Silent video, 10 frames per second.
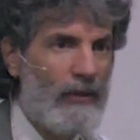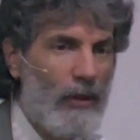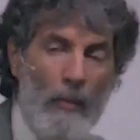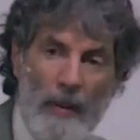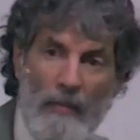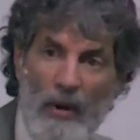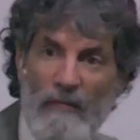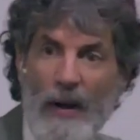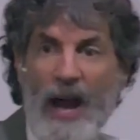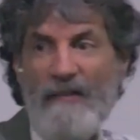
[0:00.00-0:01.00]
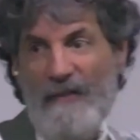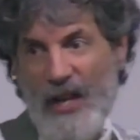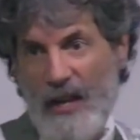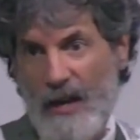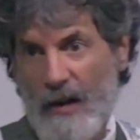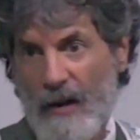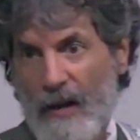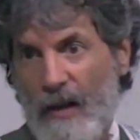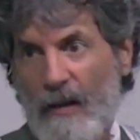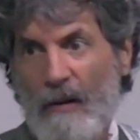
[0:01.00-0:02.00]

so don't be moved by fear.